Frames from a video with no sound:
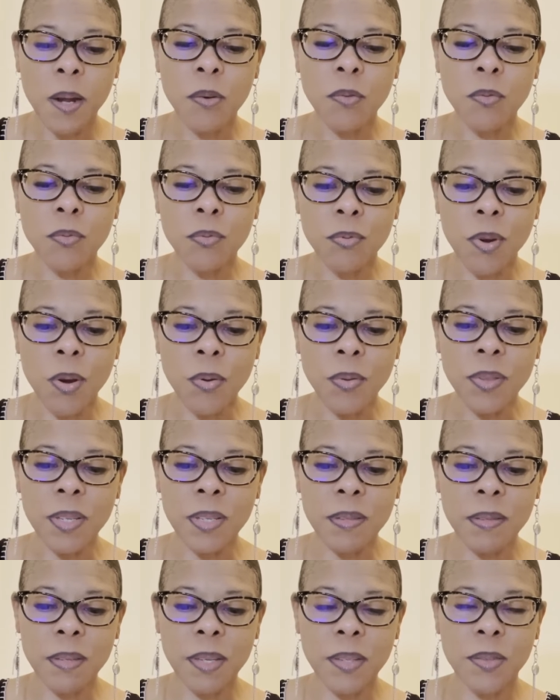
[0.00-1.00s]
wrote
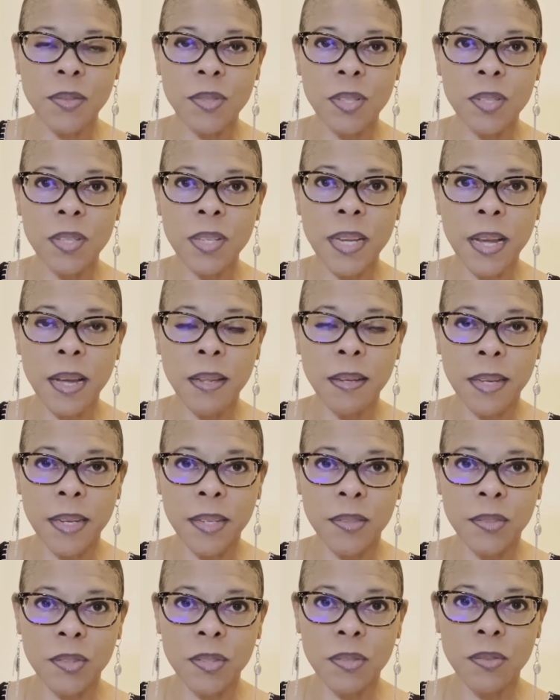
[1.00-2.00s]
this letter to the
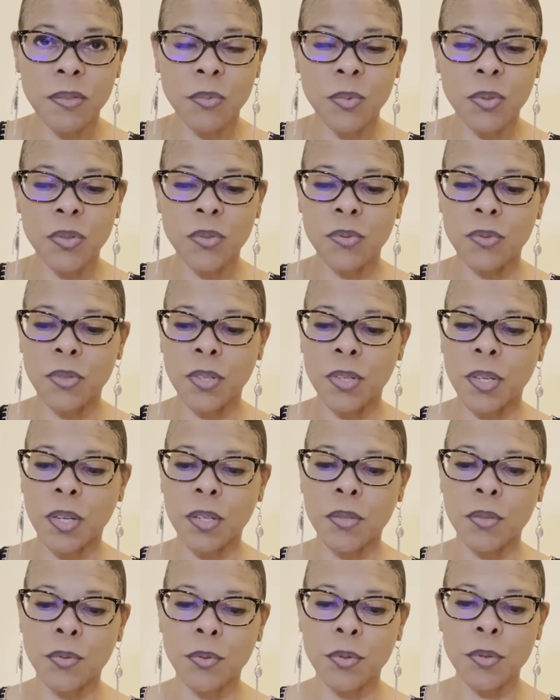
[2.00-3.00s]
Galatians, which is a
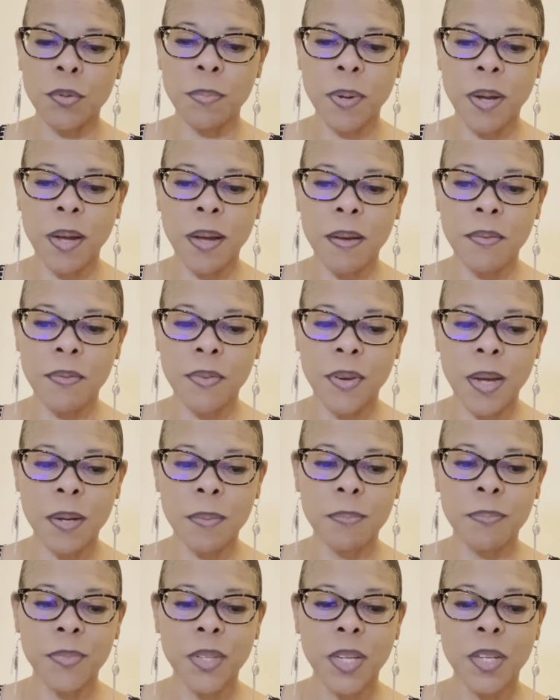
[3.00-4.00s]
group of
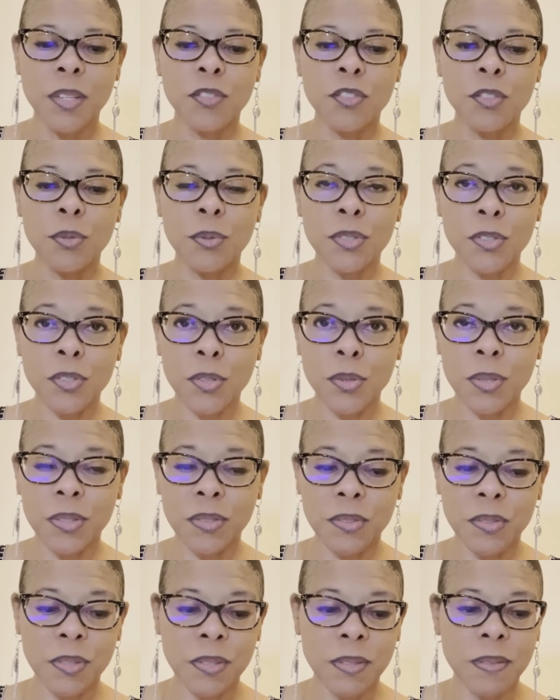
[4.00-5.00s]
Jewish
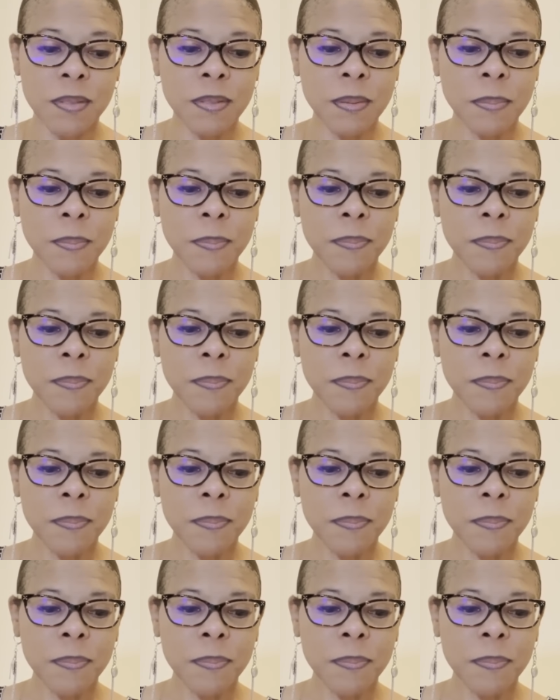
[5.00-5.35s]
Christians,